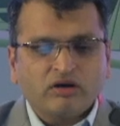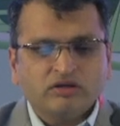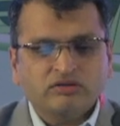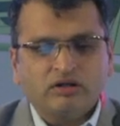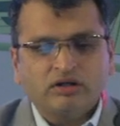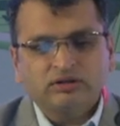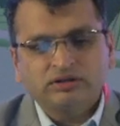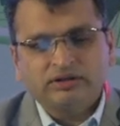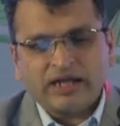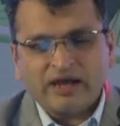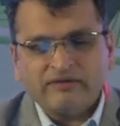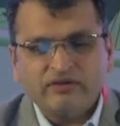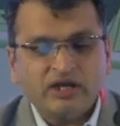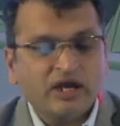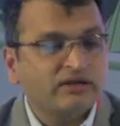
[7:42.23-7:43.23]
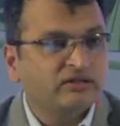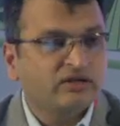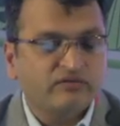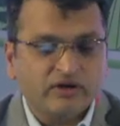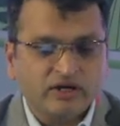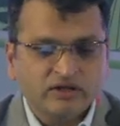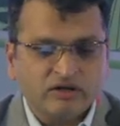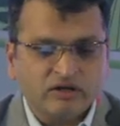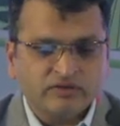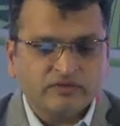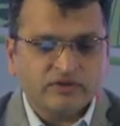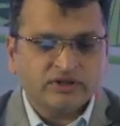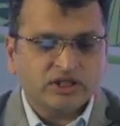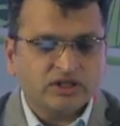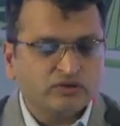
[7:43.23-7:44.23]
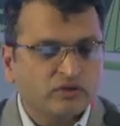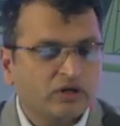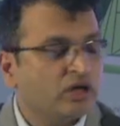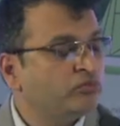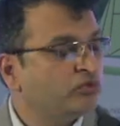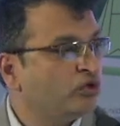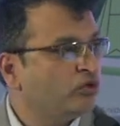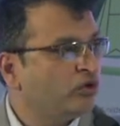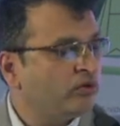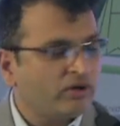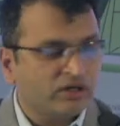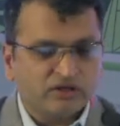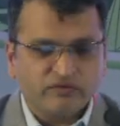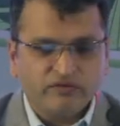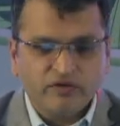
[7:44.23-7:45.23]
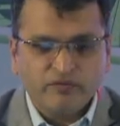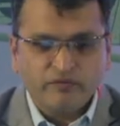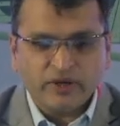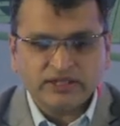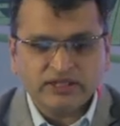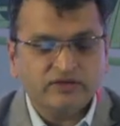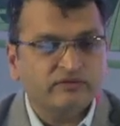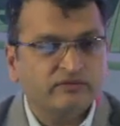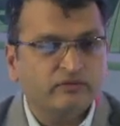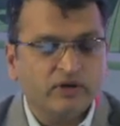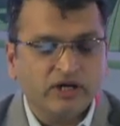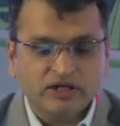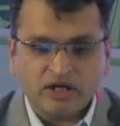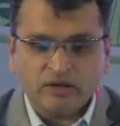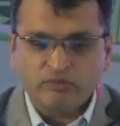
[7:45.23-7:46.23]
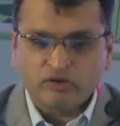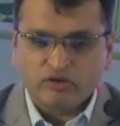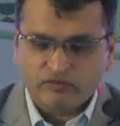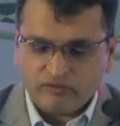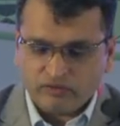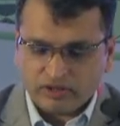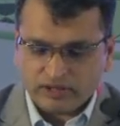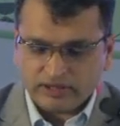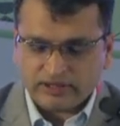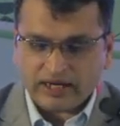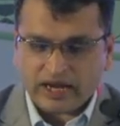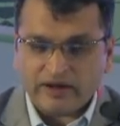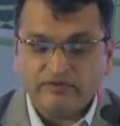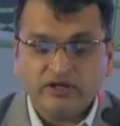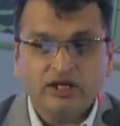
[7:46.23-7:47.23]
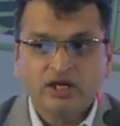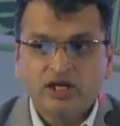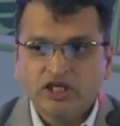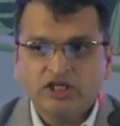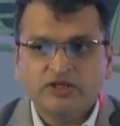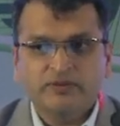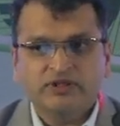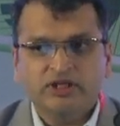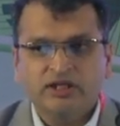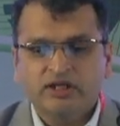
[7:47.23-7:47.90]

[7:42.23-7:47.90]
on TAVI at different conferences. We came to know about the few patients went abroad for TAVI, especially they